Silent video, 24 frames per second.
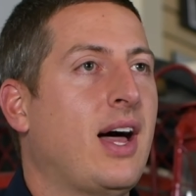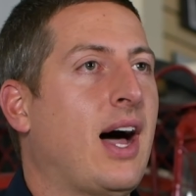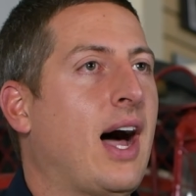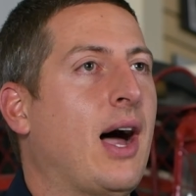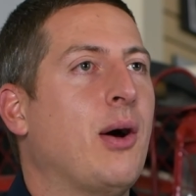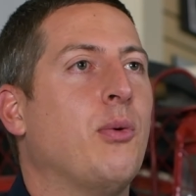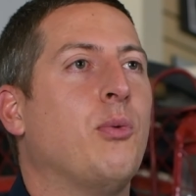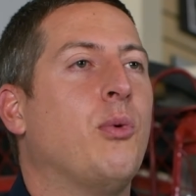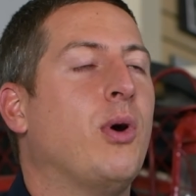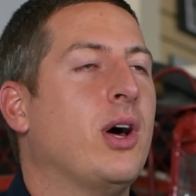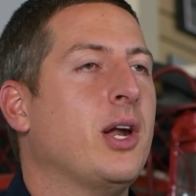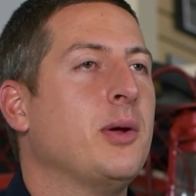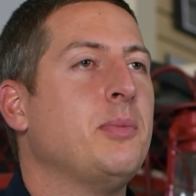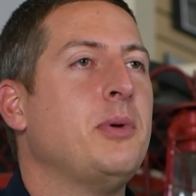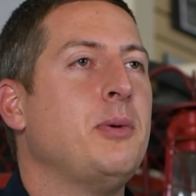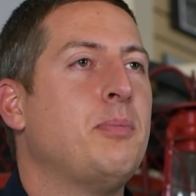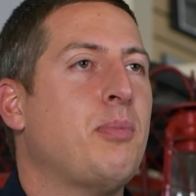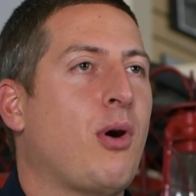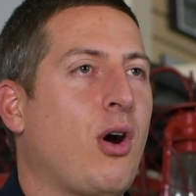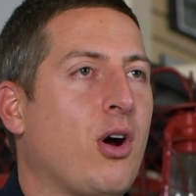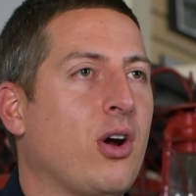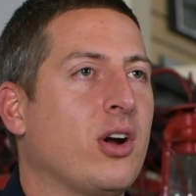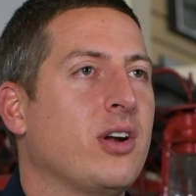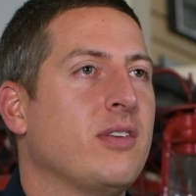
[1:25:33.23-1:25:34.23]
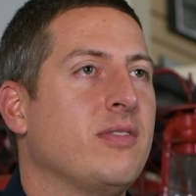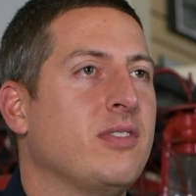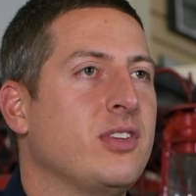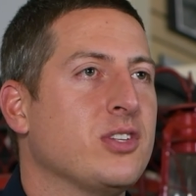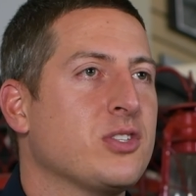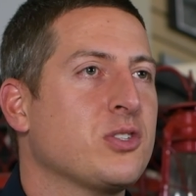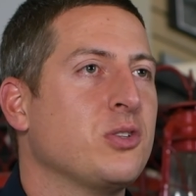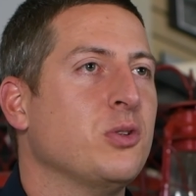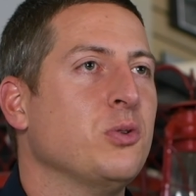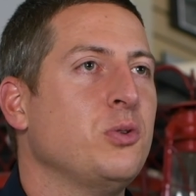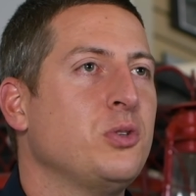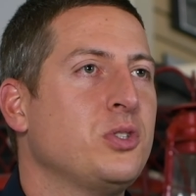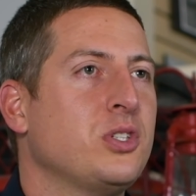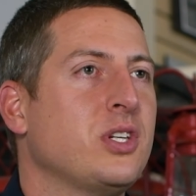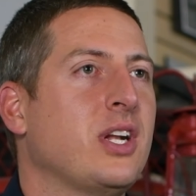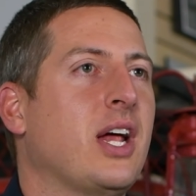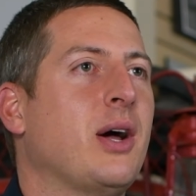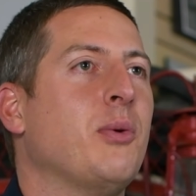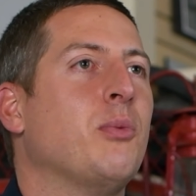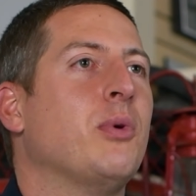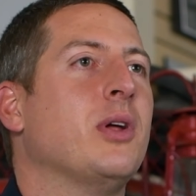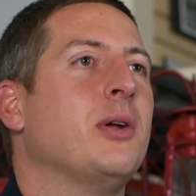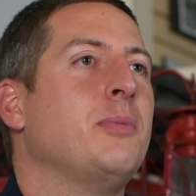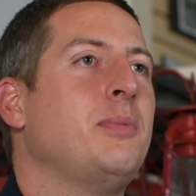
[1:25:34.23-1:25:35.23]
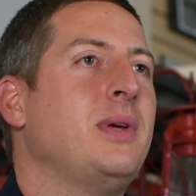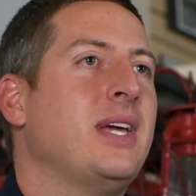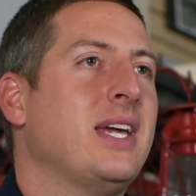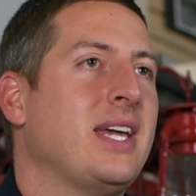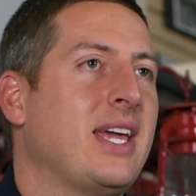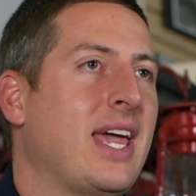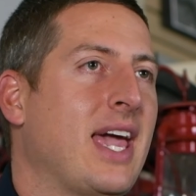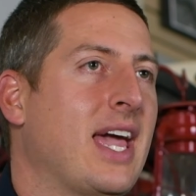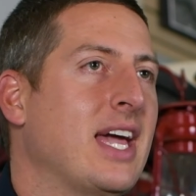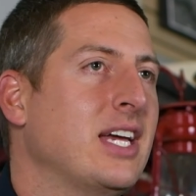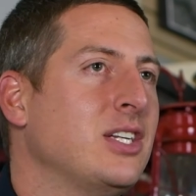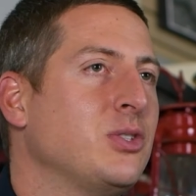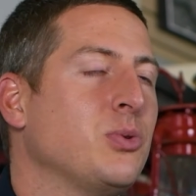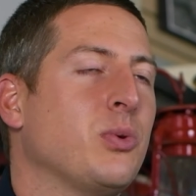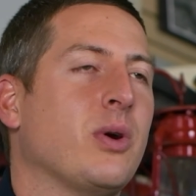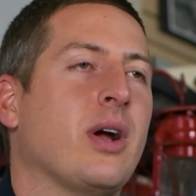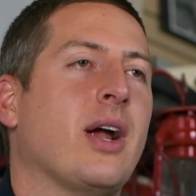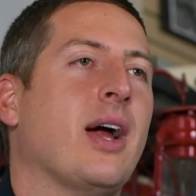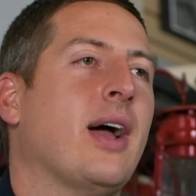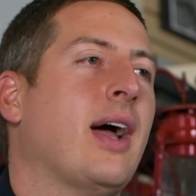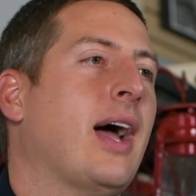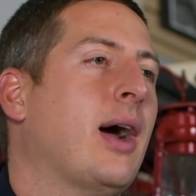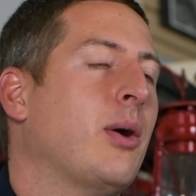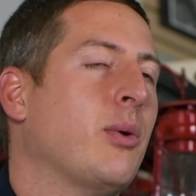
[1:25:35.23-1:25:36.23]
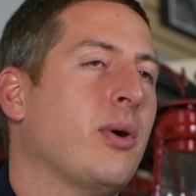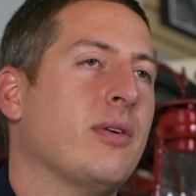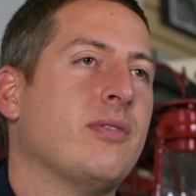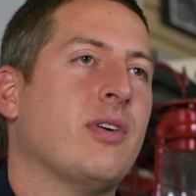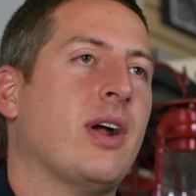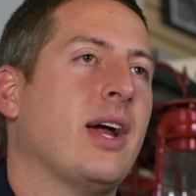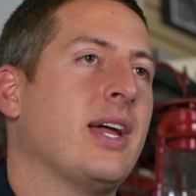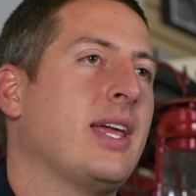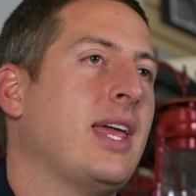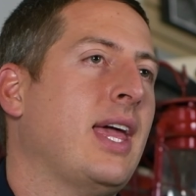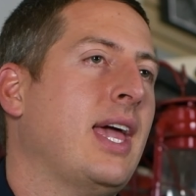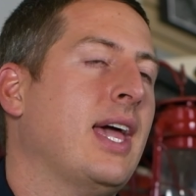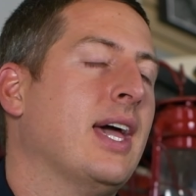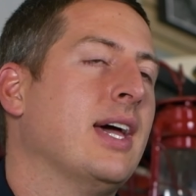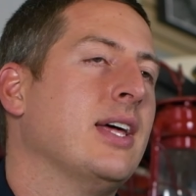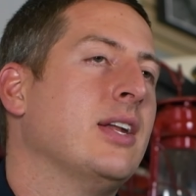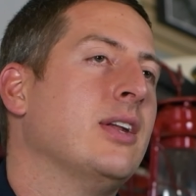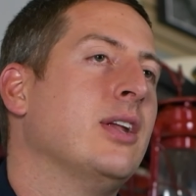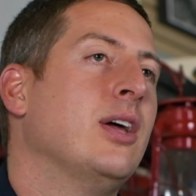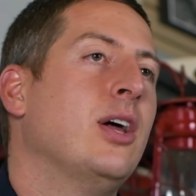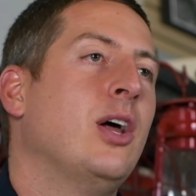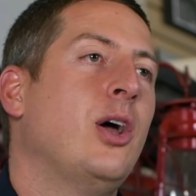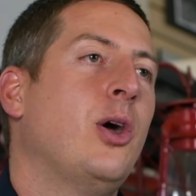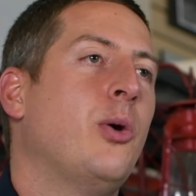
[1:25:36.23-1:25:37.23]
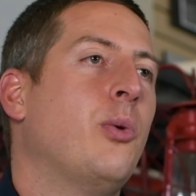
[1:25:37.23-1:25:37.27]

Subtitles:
I want to be part of the solution, I want to be engaged however I can,